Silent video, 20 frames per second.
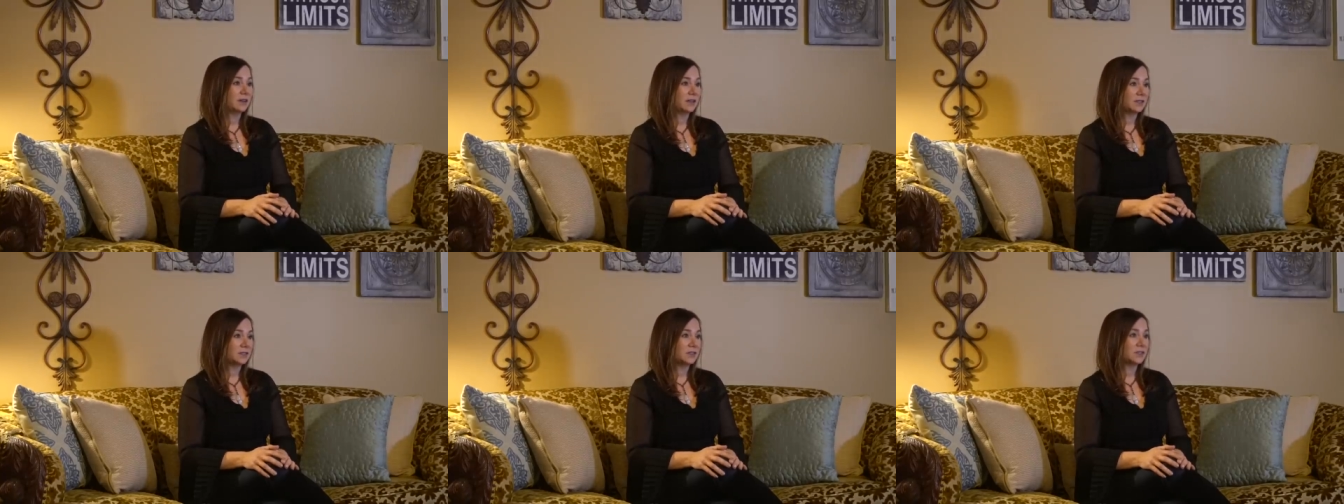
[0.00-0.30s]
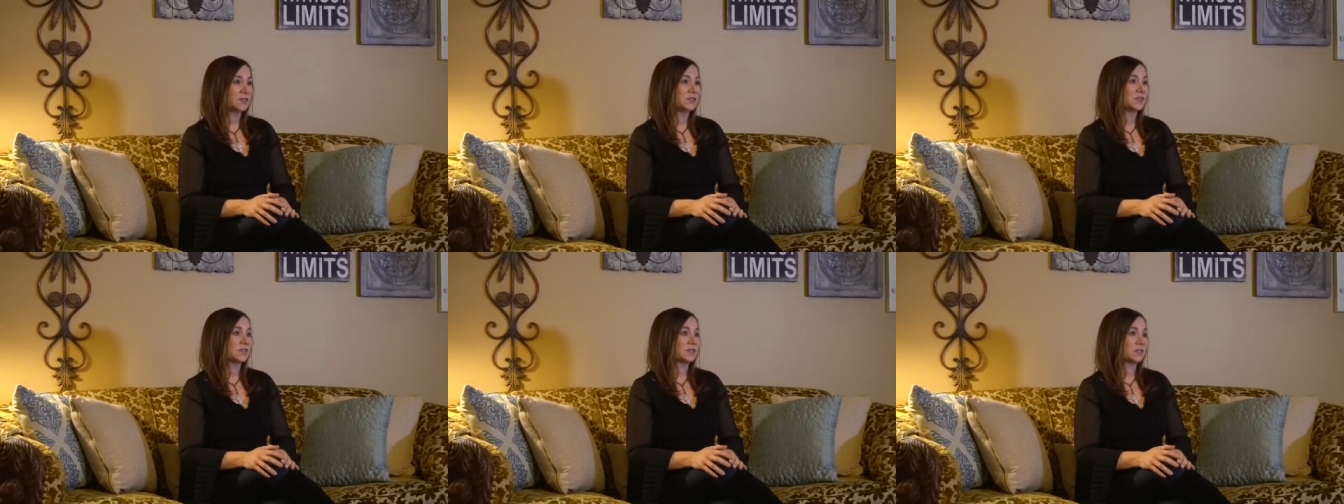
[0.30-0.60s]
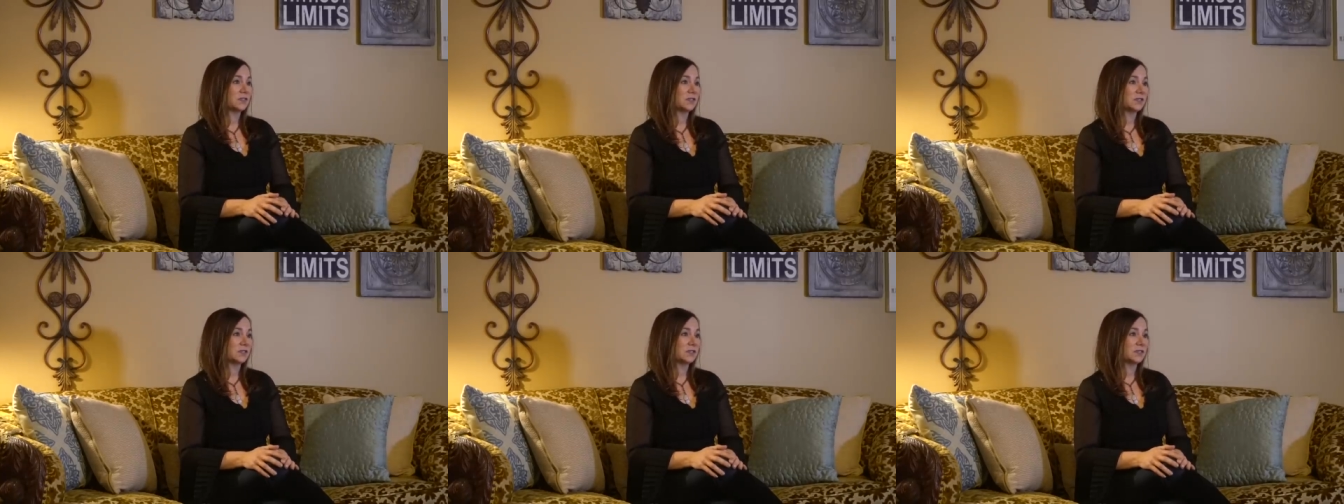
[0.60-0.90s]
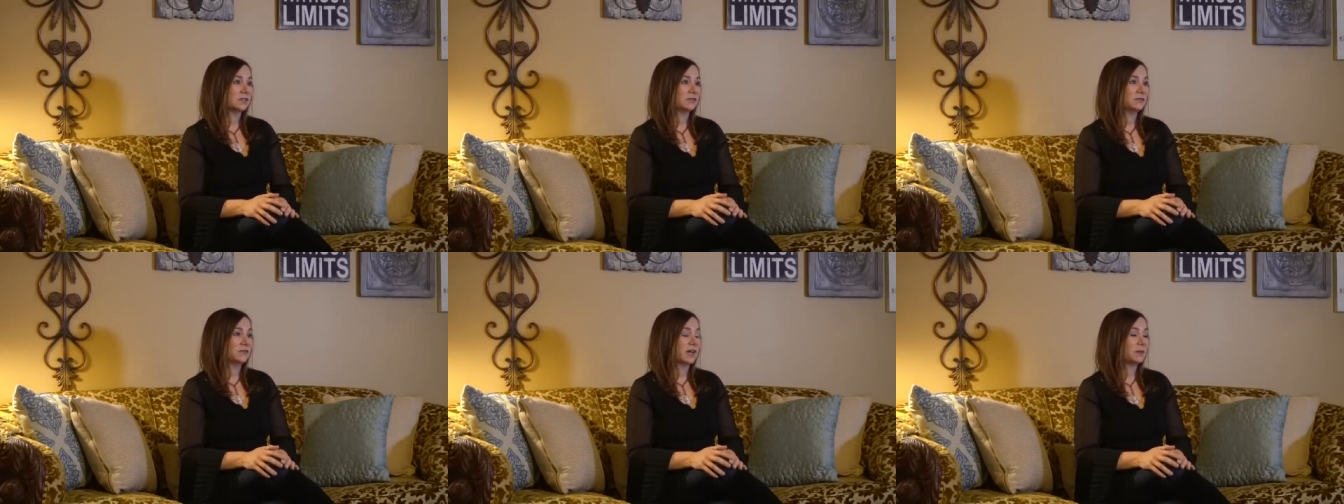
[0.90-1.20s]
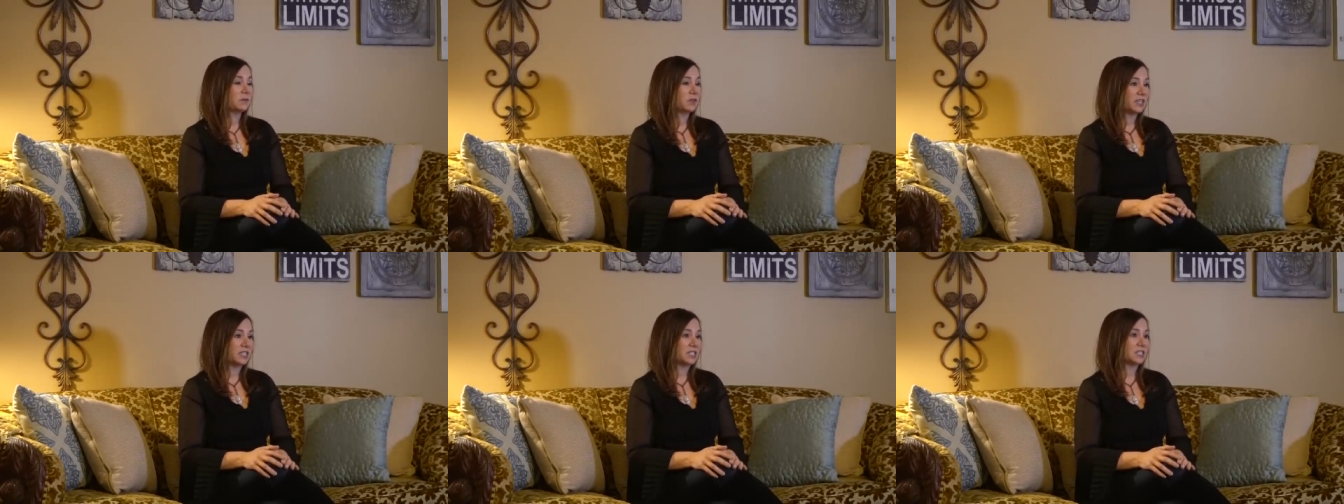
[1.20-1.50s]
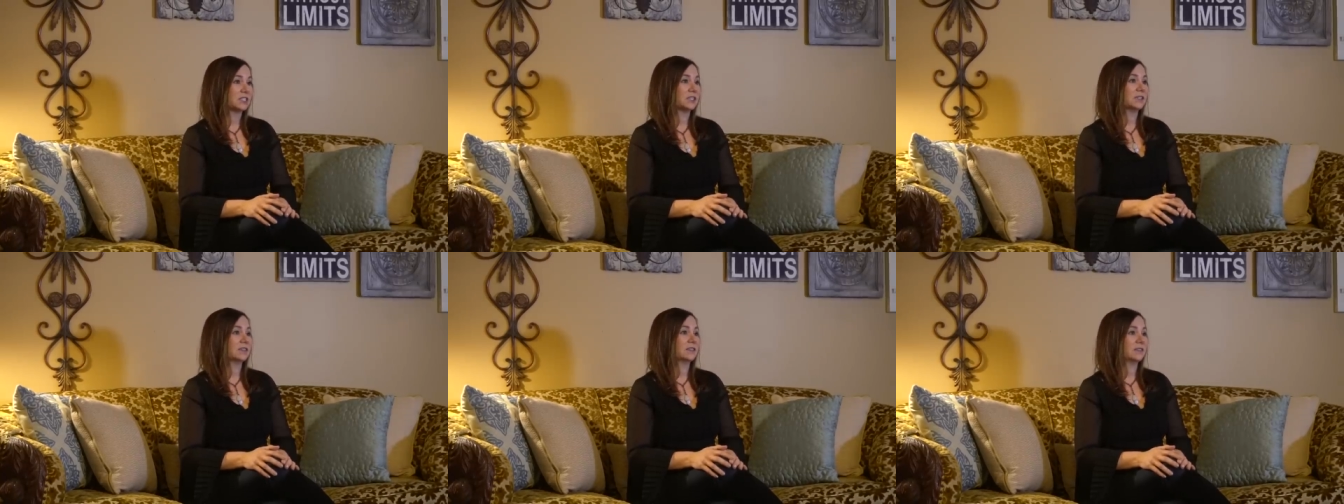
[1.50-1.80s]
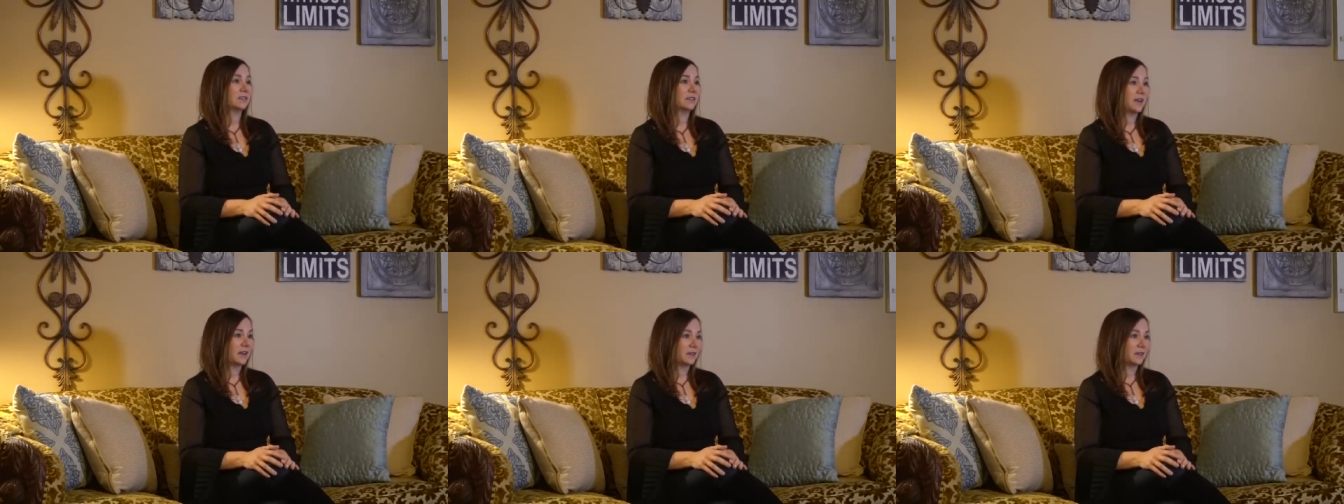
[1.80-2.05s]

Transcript: understood vibration and